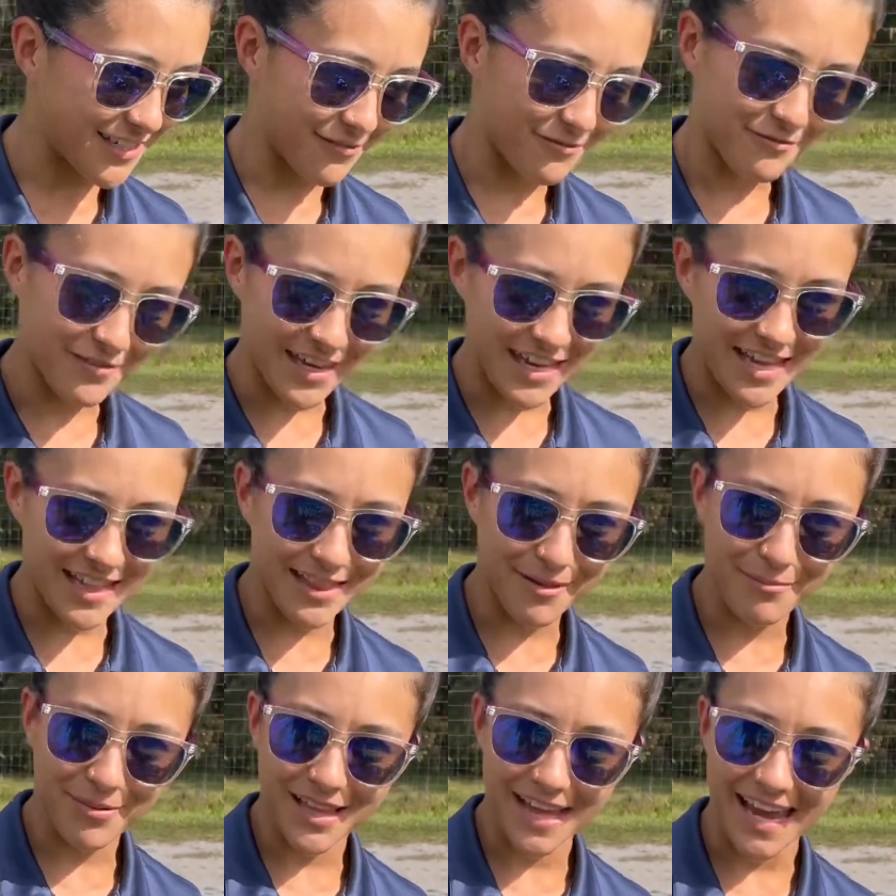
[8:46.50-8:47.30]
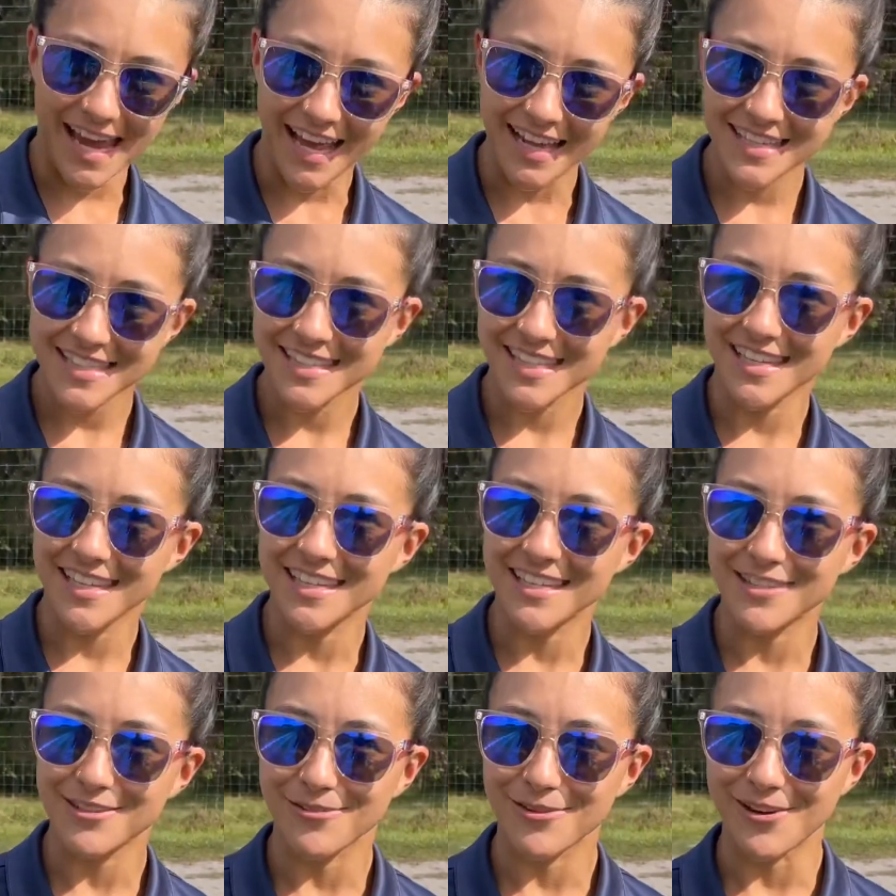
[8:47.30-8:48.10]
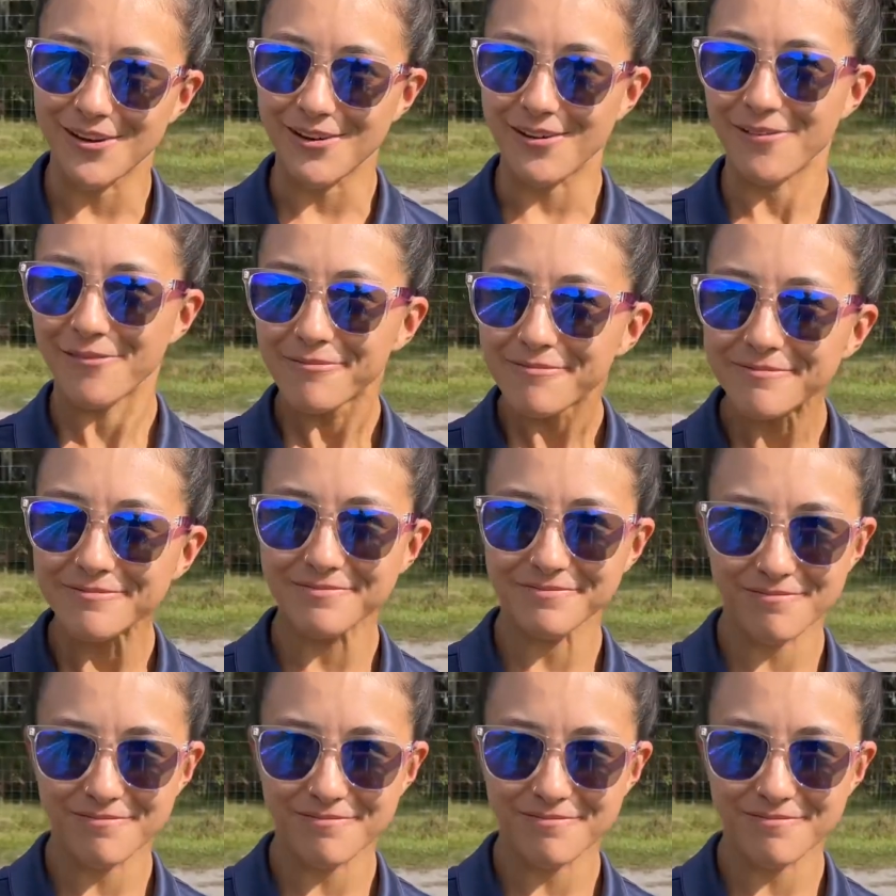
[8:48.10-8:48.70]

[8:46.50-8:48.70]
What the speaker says: Okay. Well, it's